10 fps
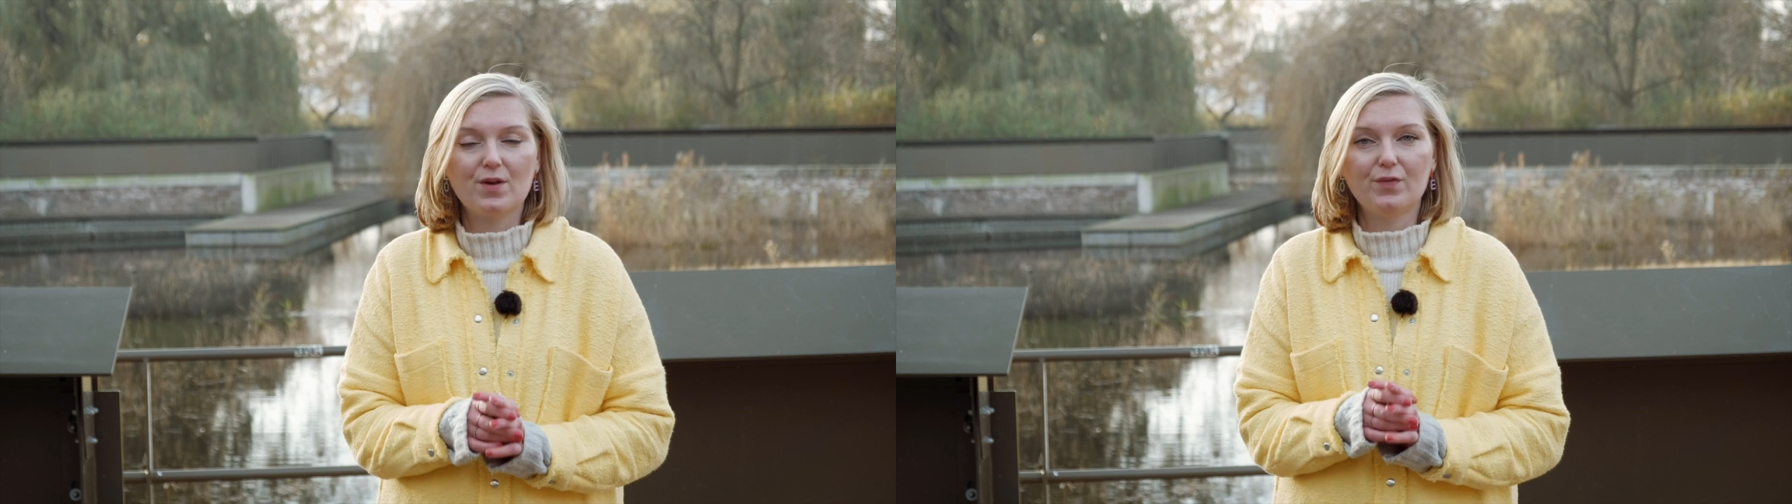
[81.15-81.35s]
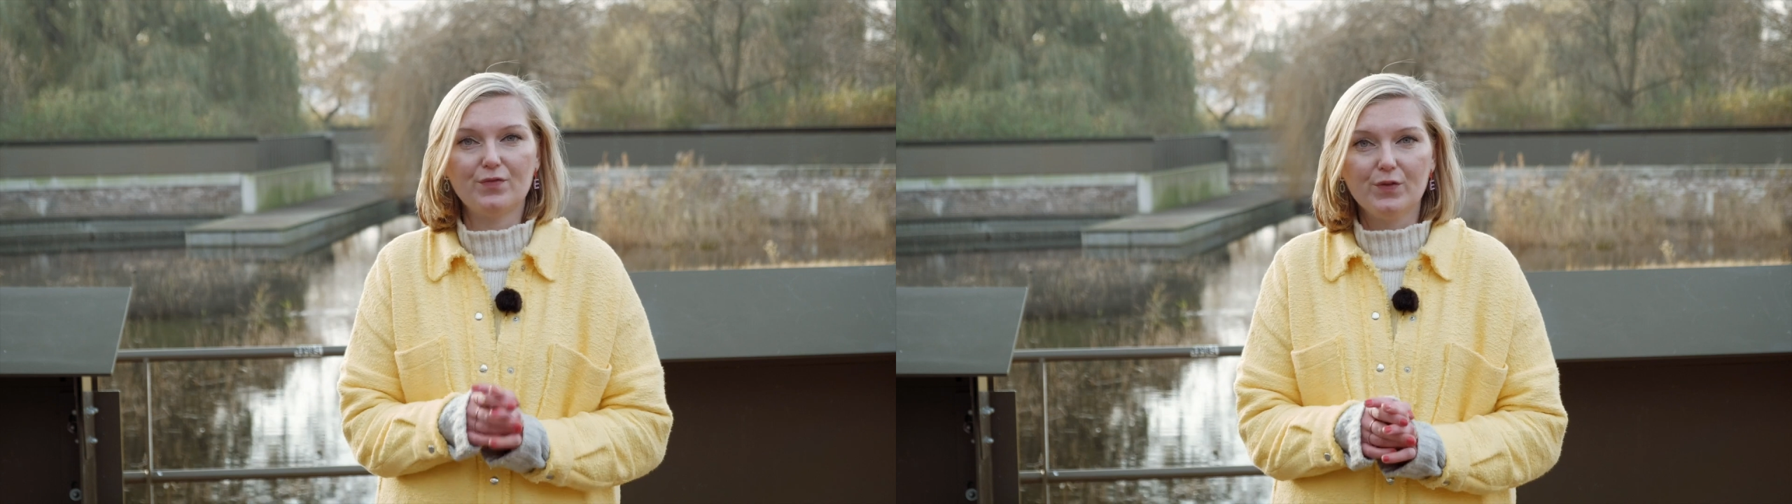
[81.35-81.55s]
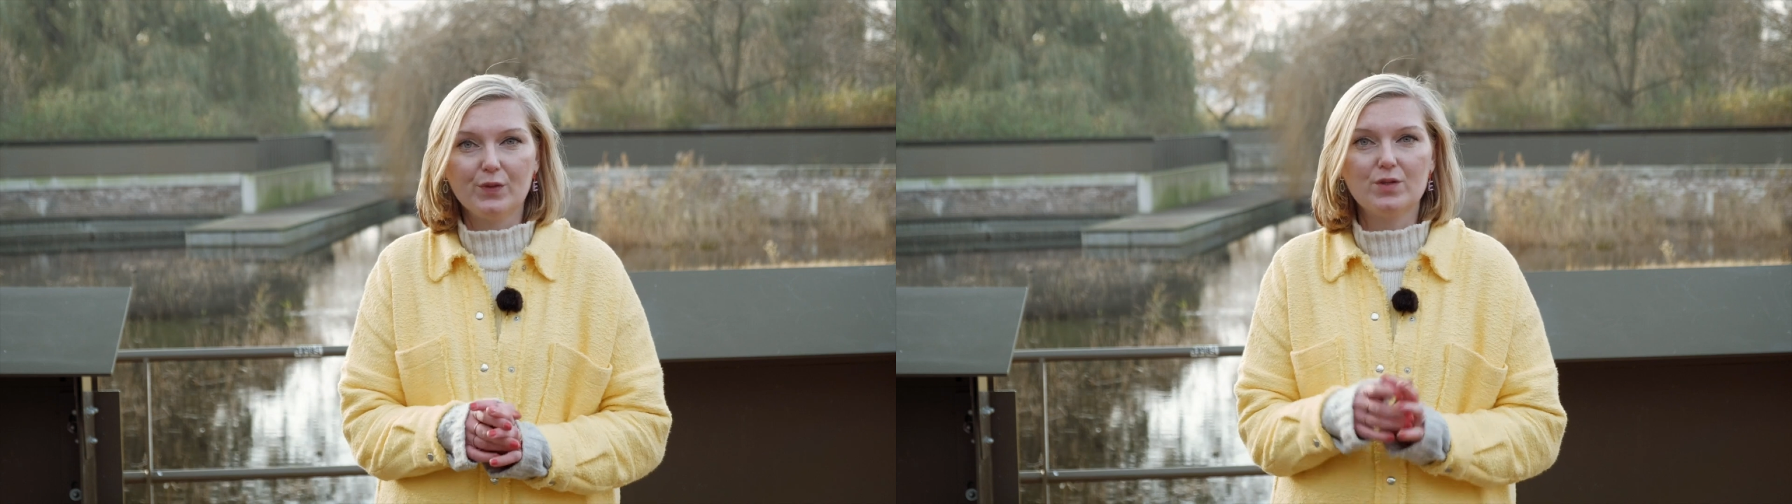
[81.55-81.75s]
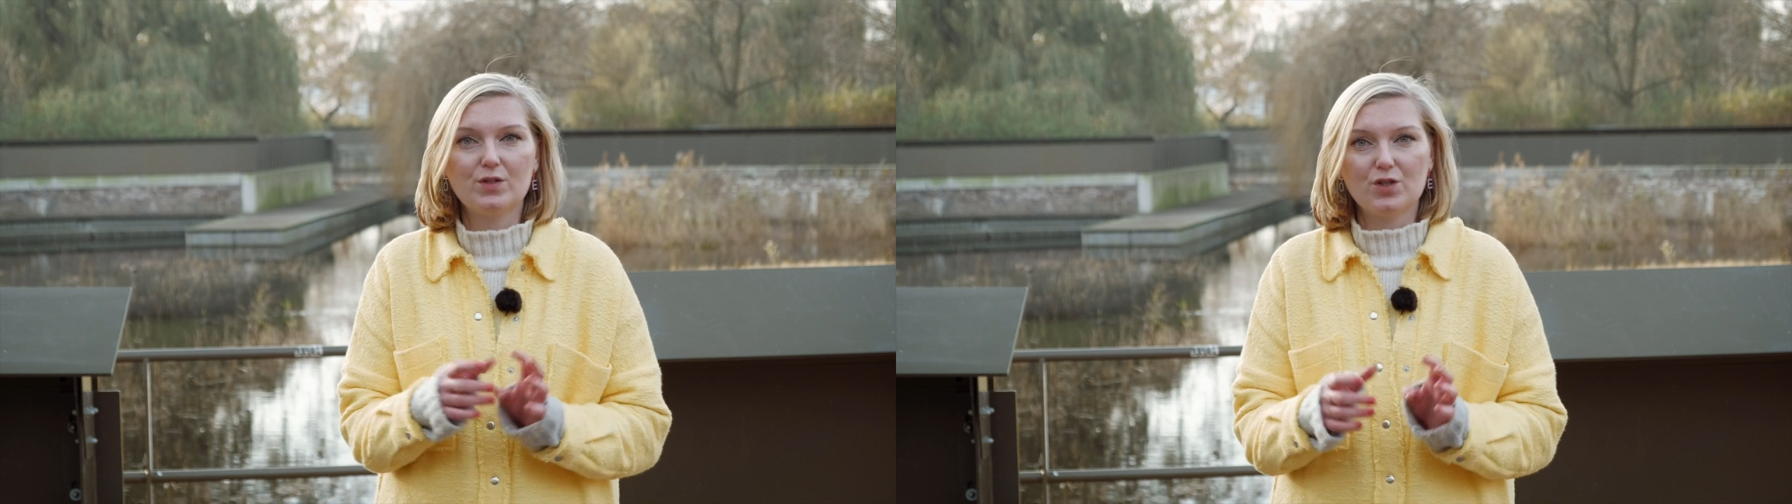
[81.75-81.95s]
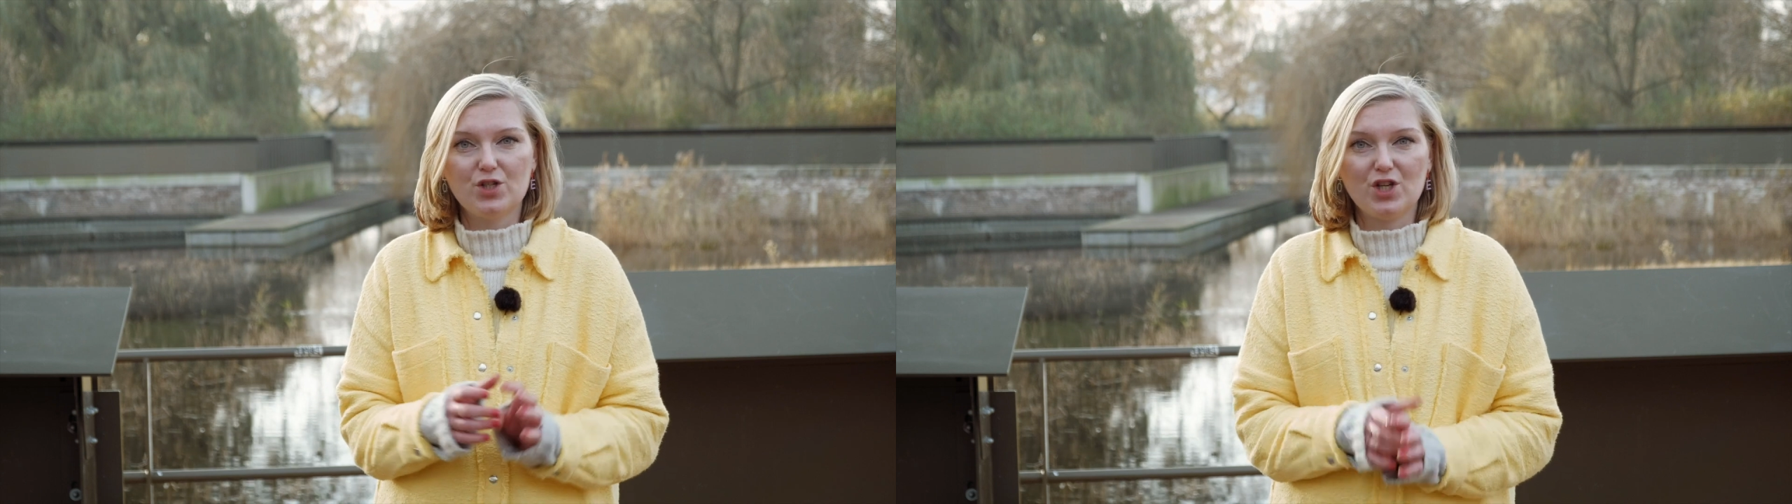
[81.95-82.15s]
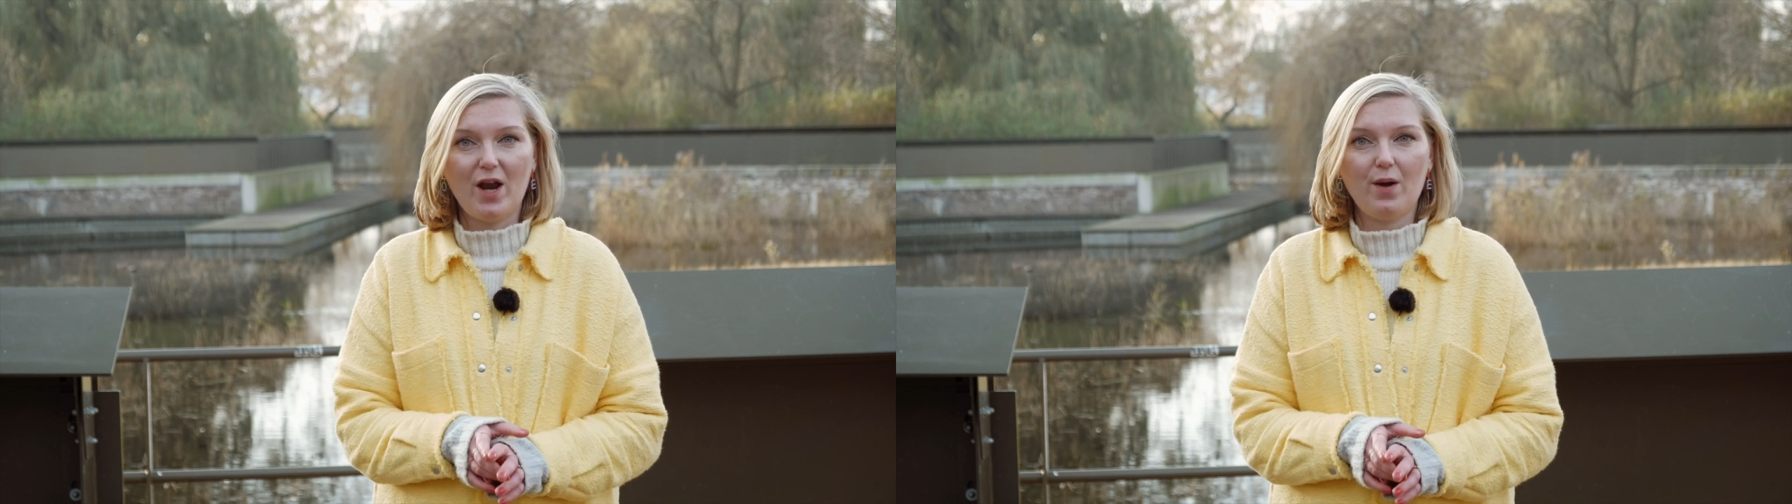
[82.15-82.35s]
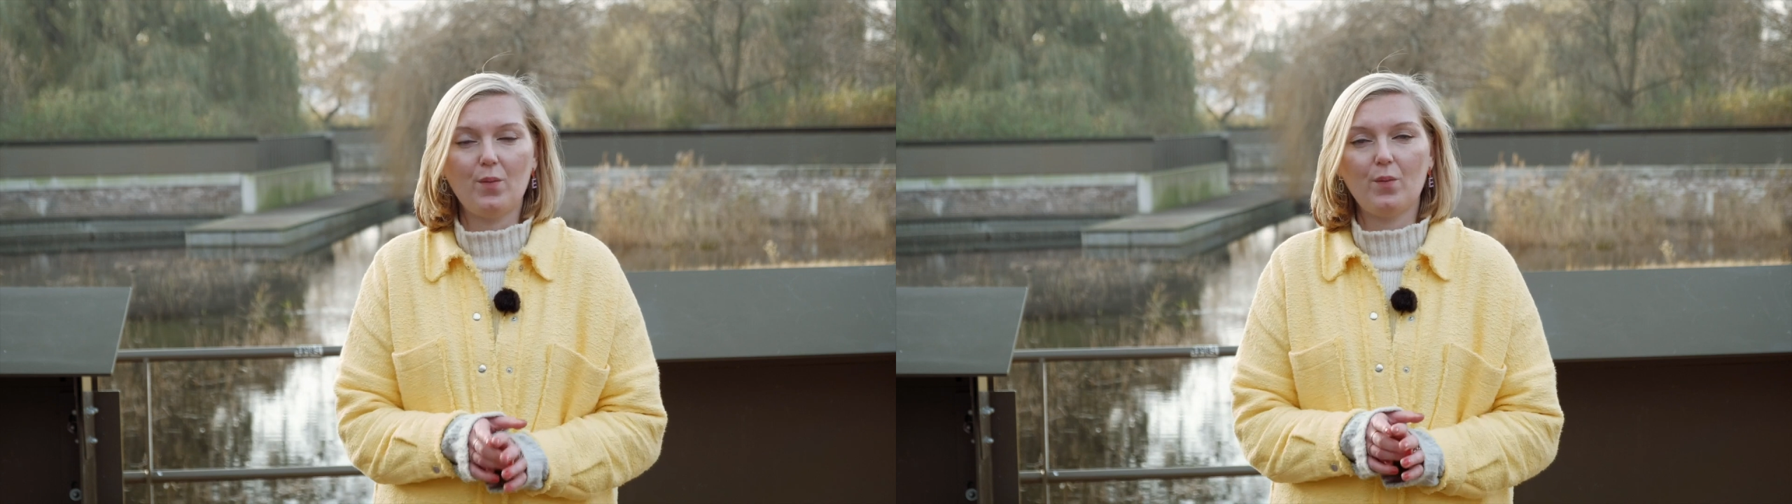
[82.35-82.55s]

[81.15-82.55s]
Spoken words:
of food to share